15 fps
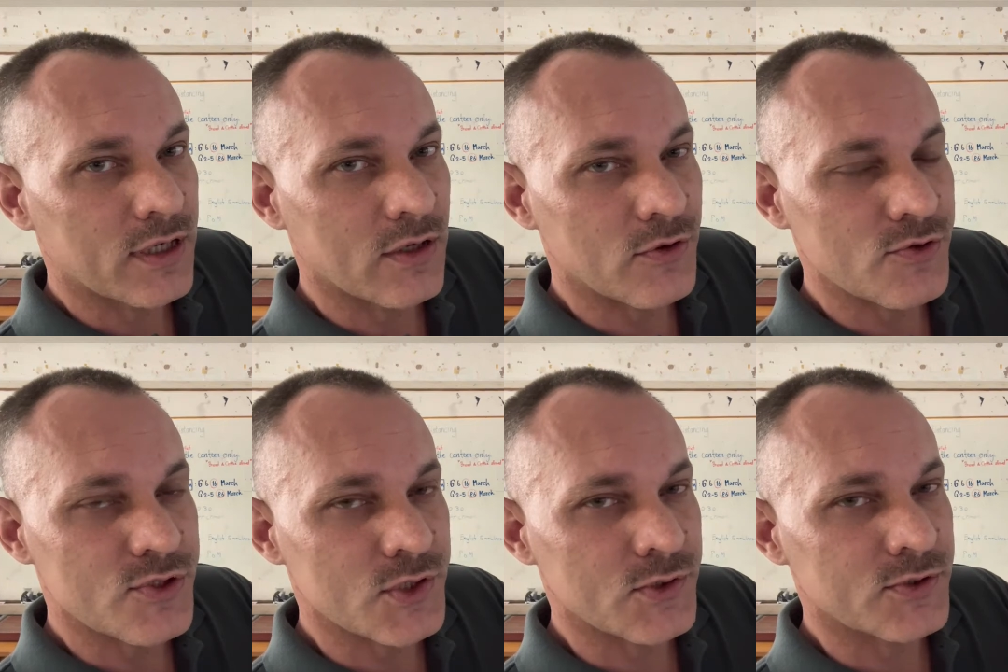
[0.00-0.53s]
go
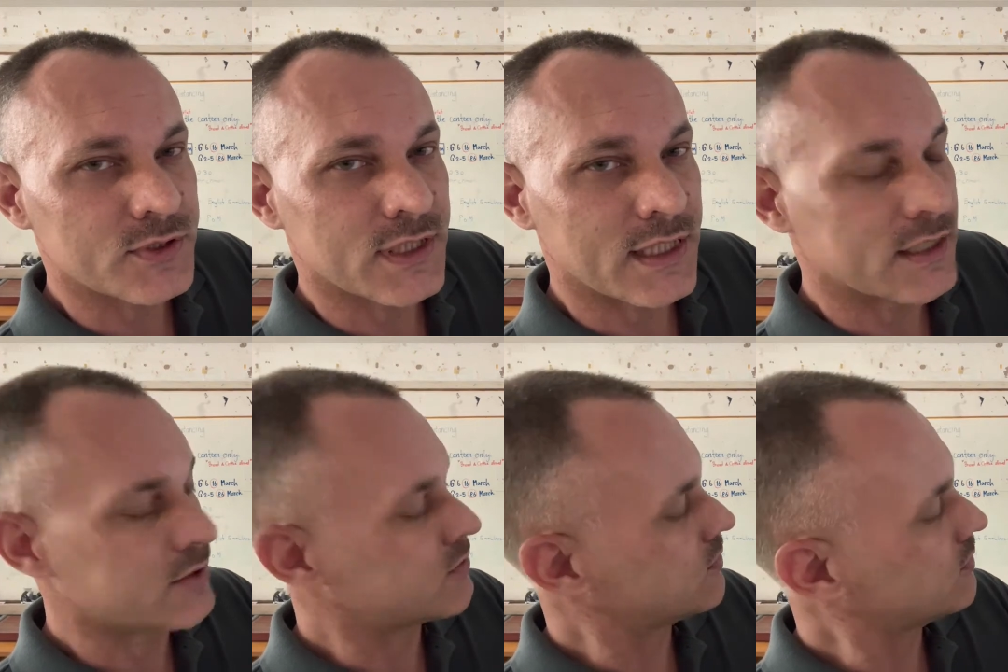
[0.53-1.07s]
on
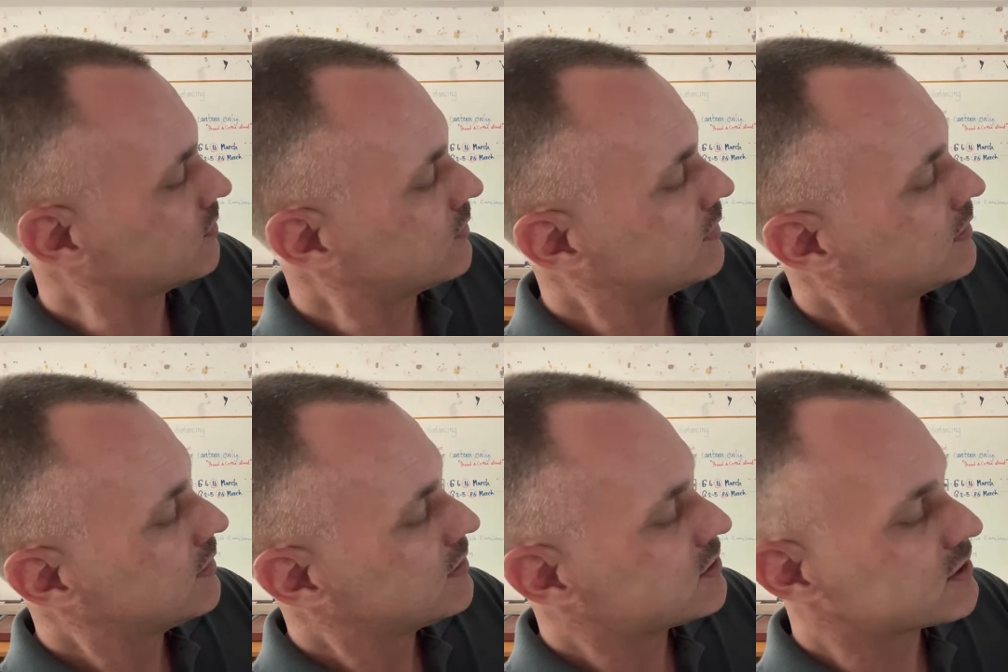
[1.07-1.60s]
Tuesday to
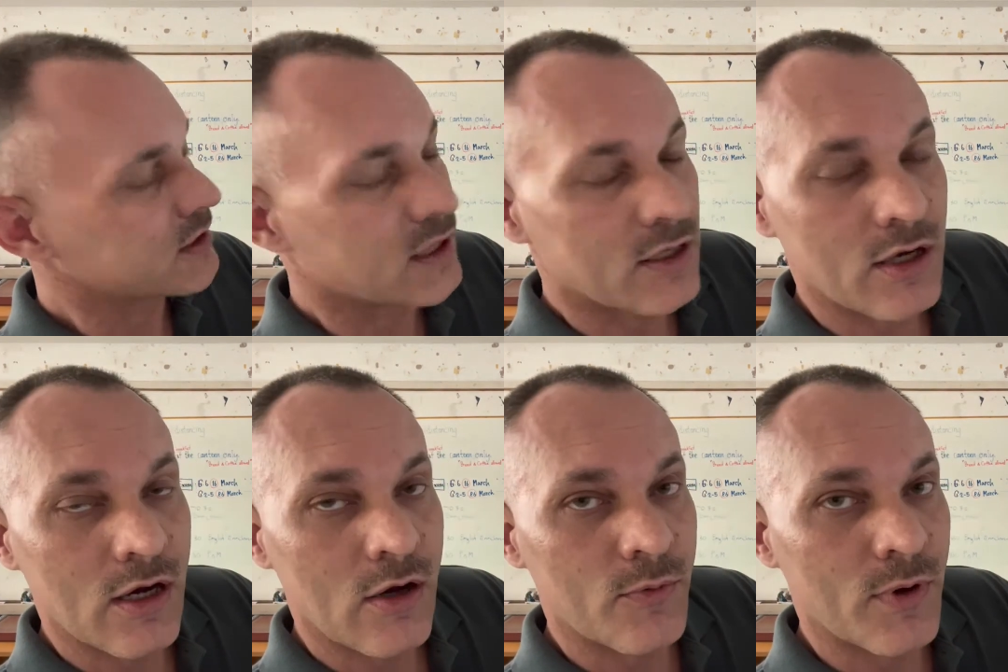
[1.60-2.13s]

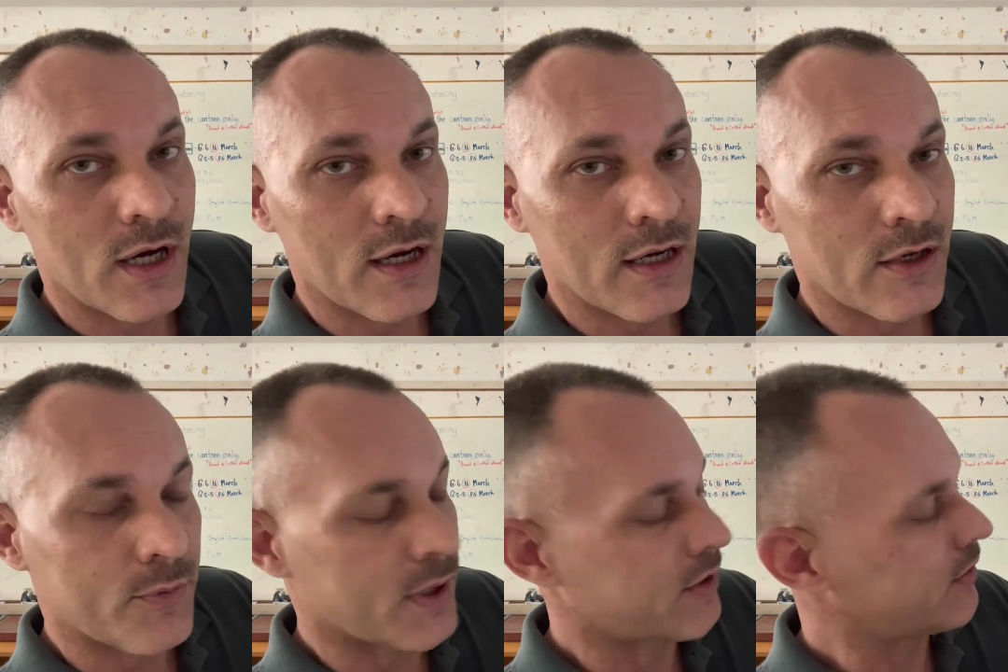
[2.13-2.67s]
Shinagawa
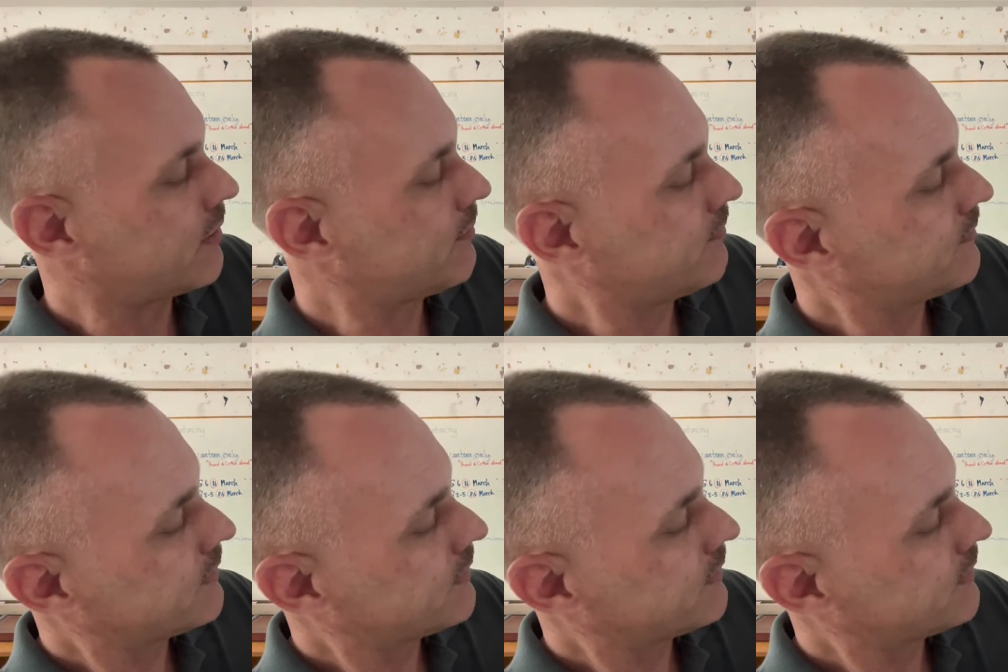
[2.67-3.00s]
Aquarium.